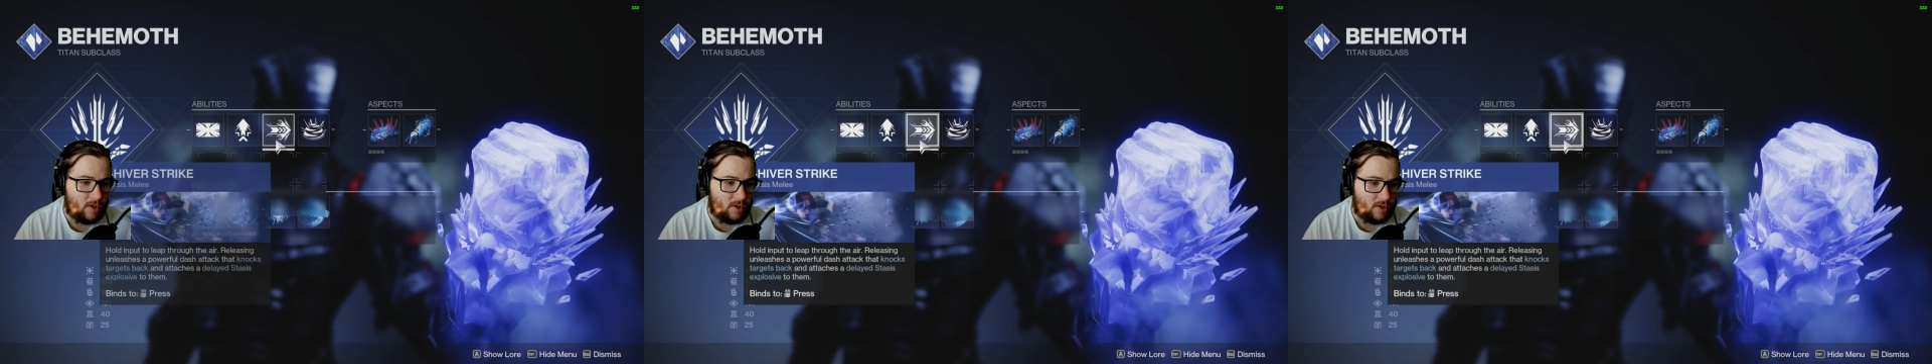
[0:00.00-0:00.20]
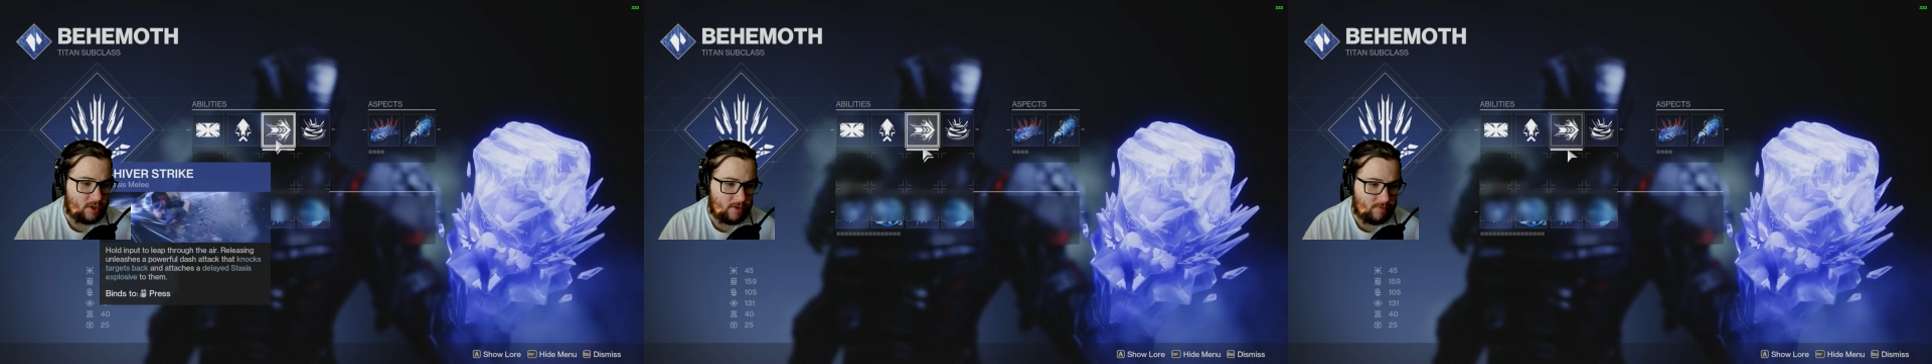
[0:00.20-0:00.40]

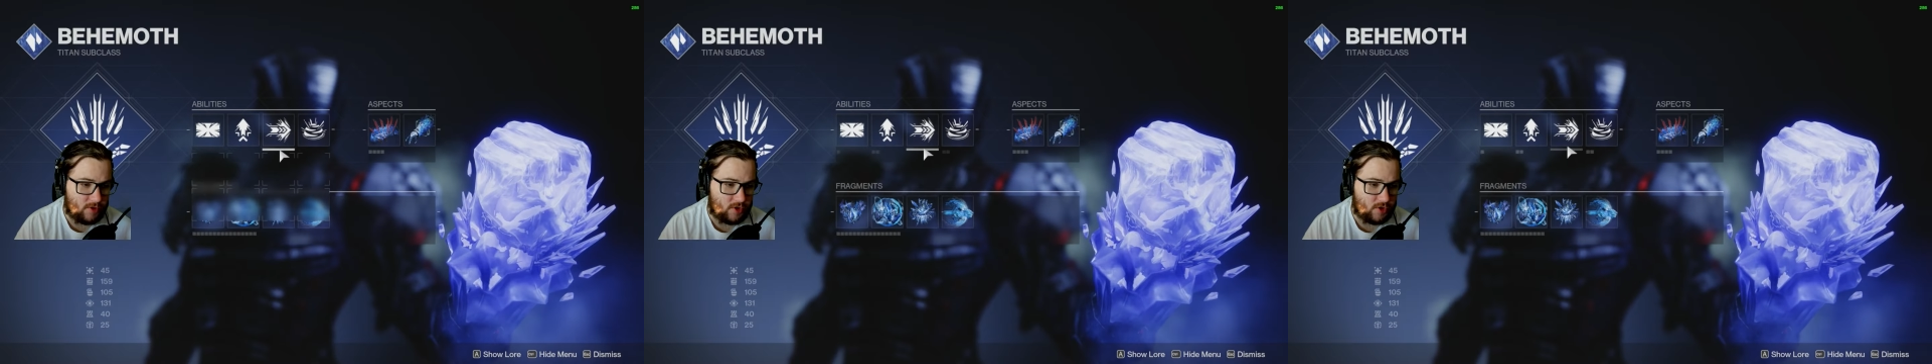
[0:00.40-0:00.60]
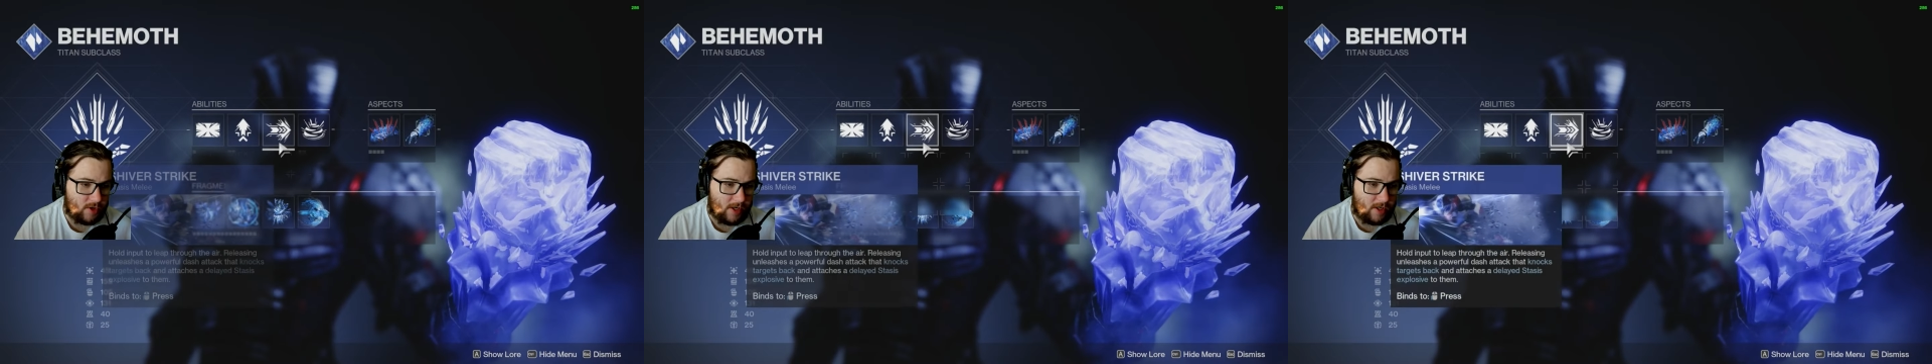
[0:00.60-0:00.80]
Shiver
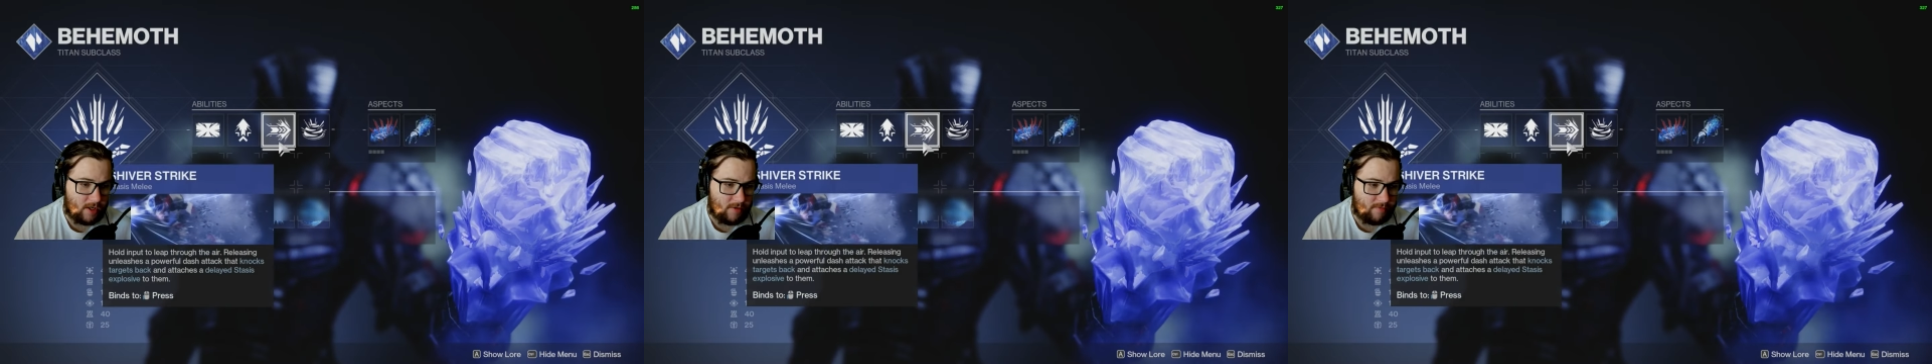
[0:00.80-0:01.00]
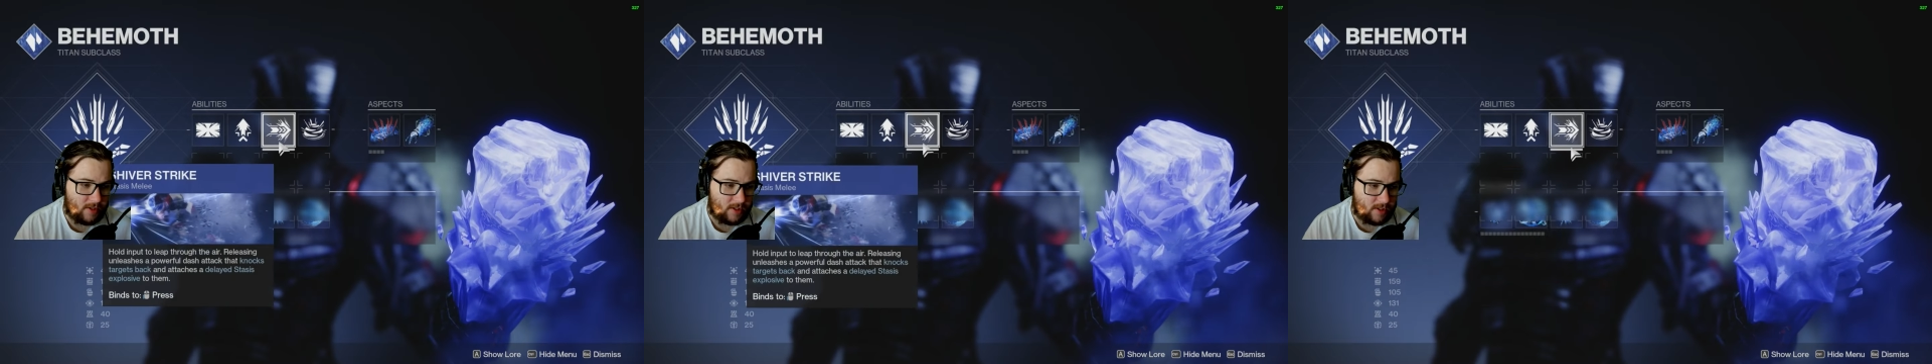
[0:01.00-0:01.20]
strike,
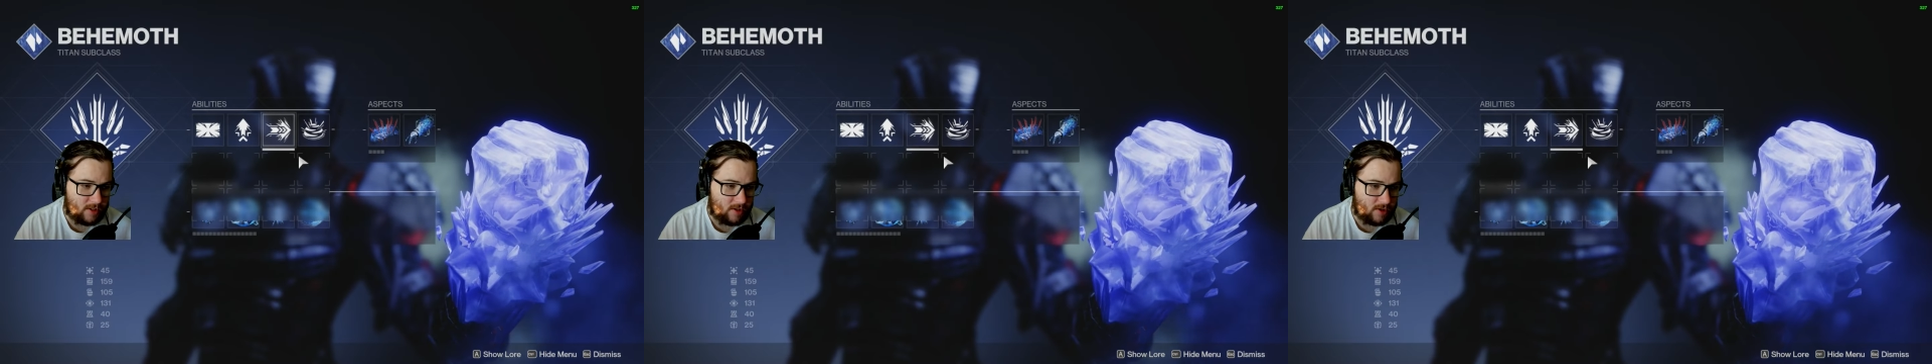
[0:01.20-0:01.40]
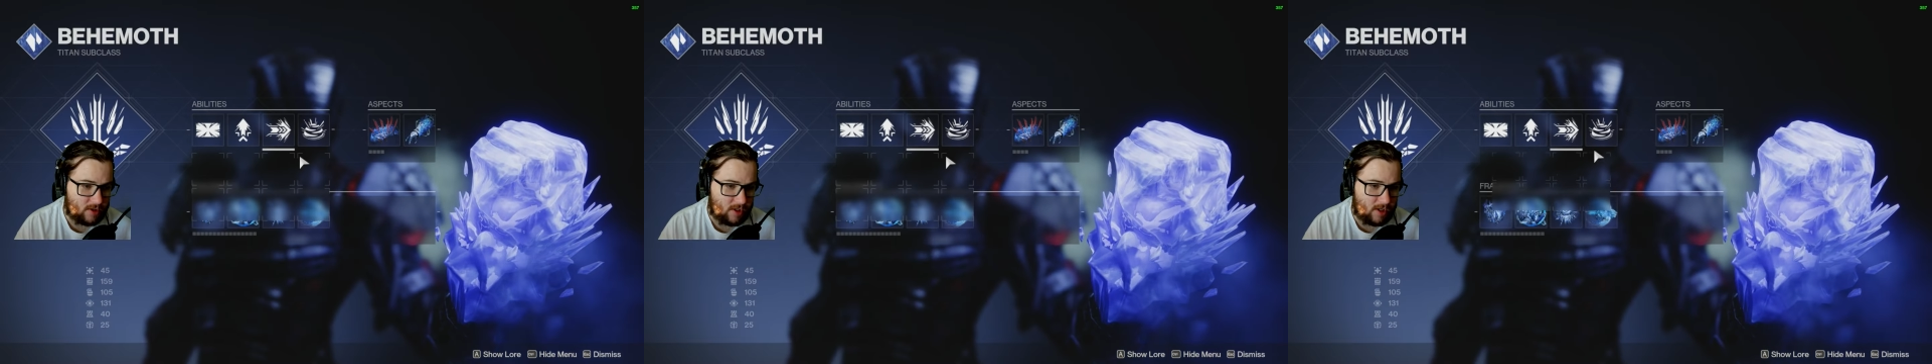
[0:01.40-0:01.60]
obviously
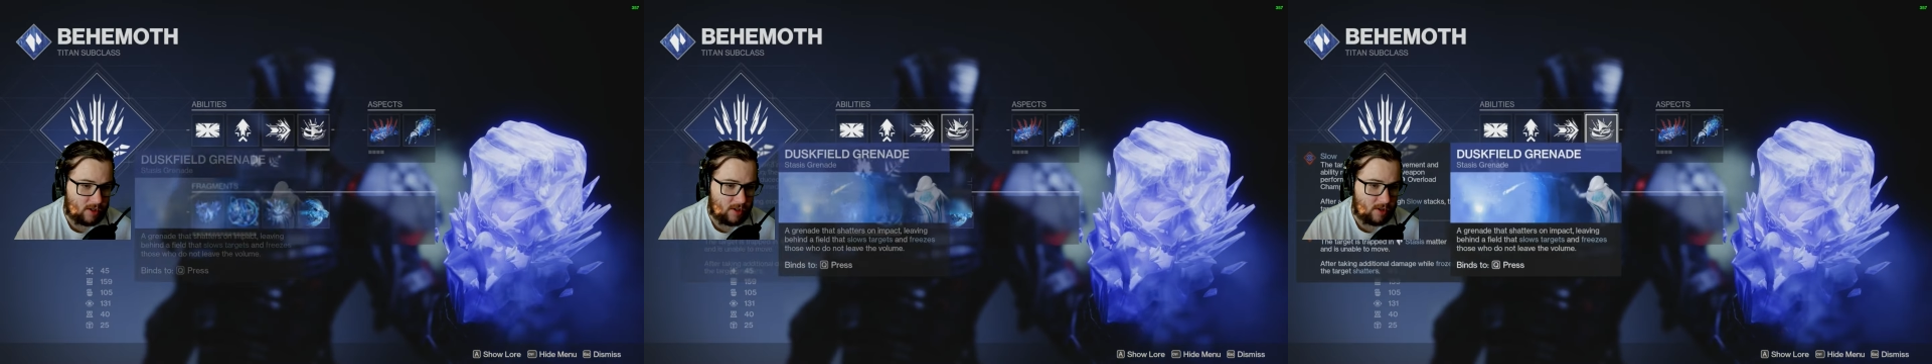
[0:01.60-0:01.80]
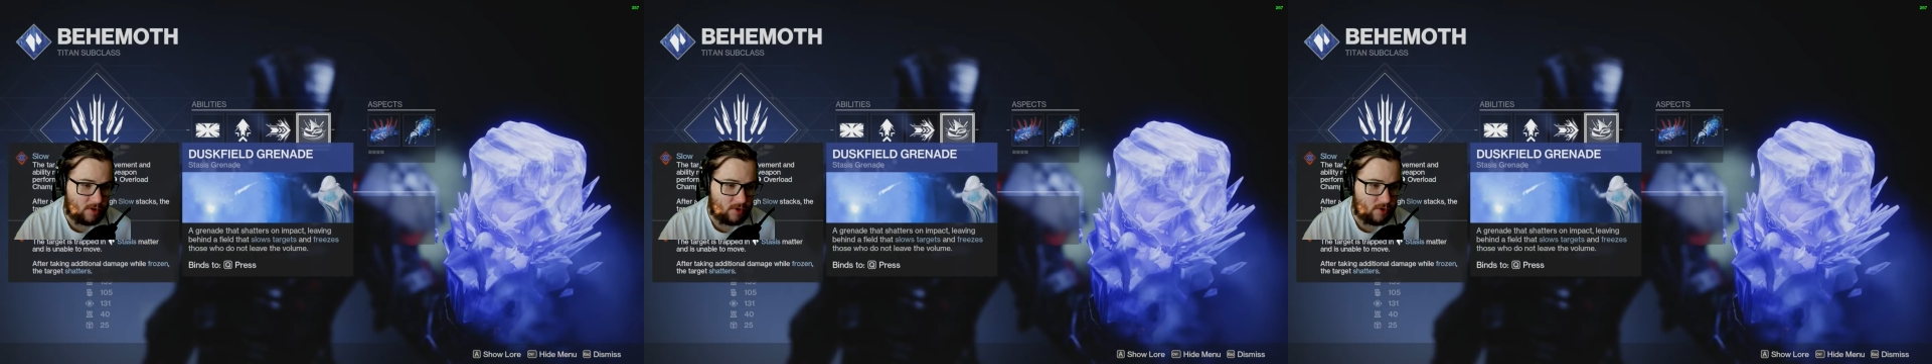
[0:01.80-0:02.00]
there's not
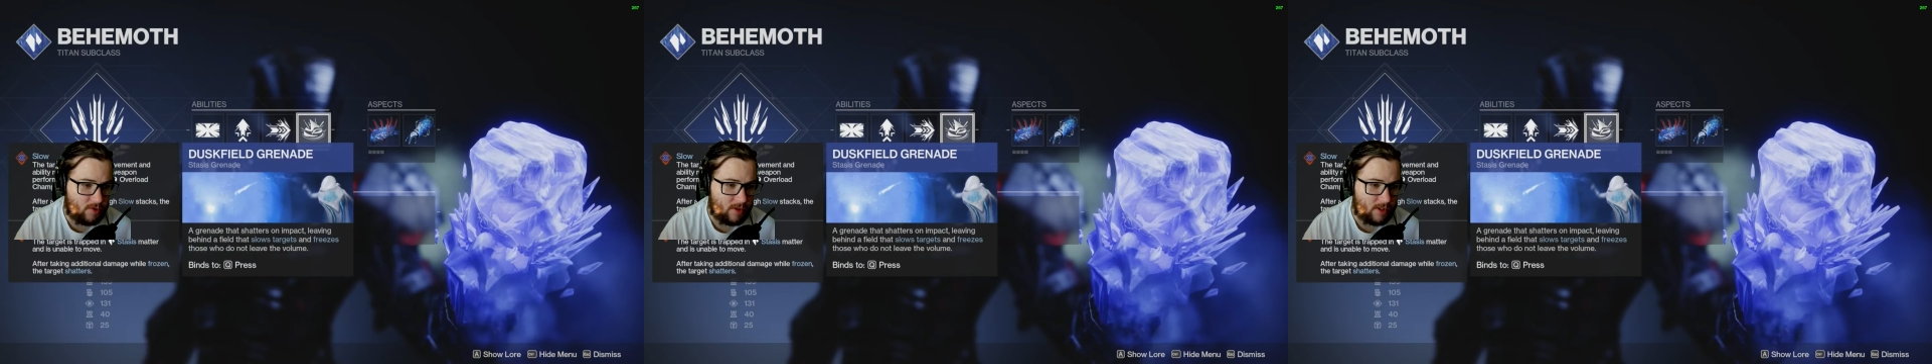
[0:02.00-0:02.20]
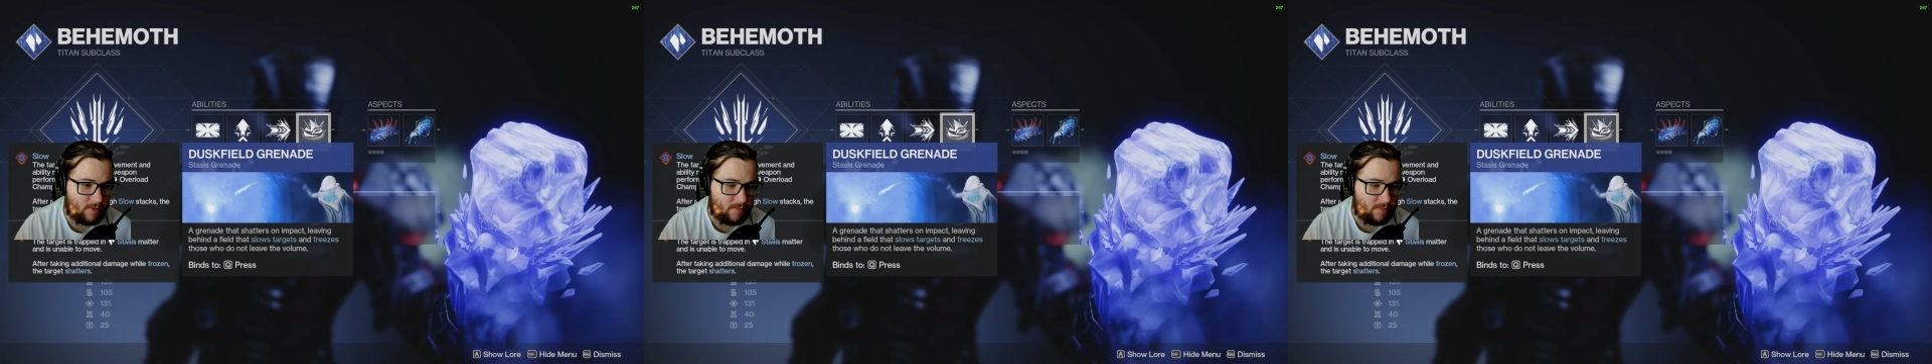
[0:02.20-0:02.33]
another choice,